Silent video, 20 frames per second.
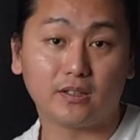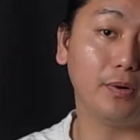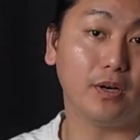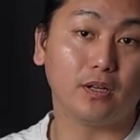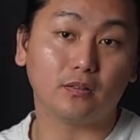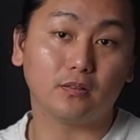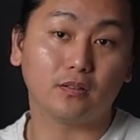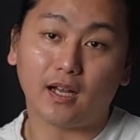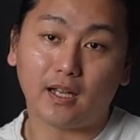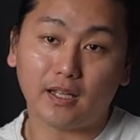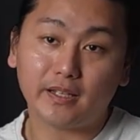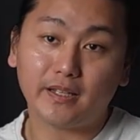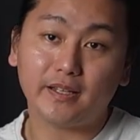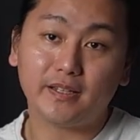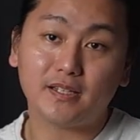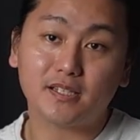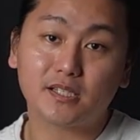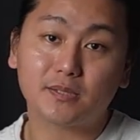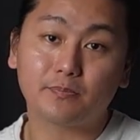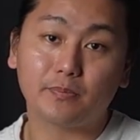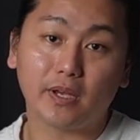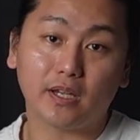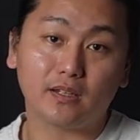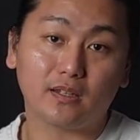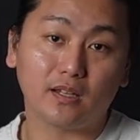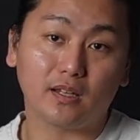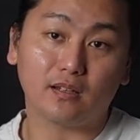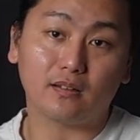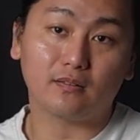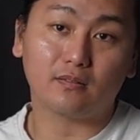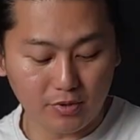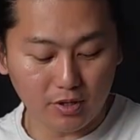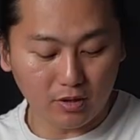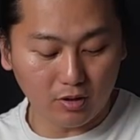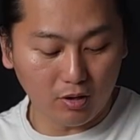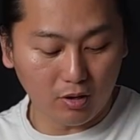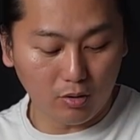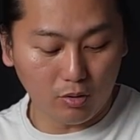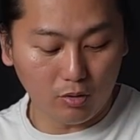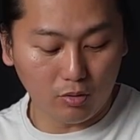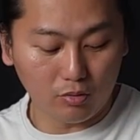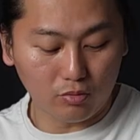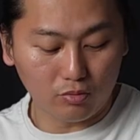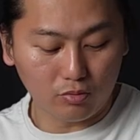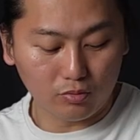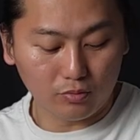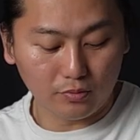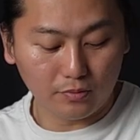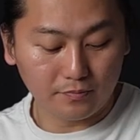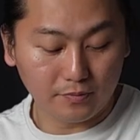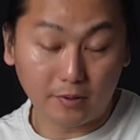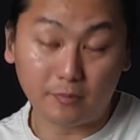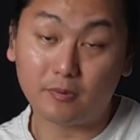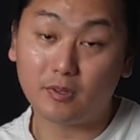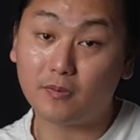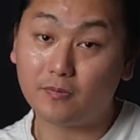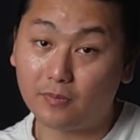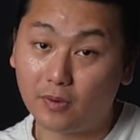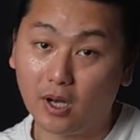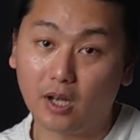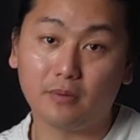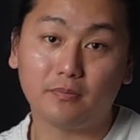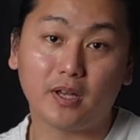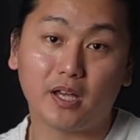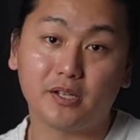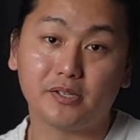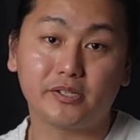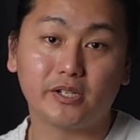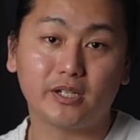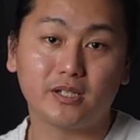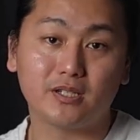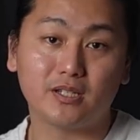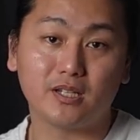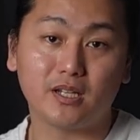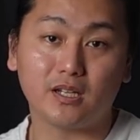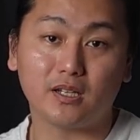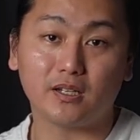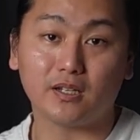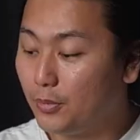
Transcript: but I can expect it below 55 HRC.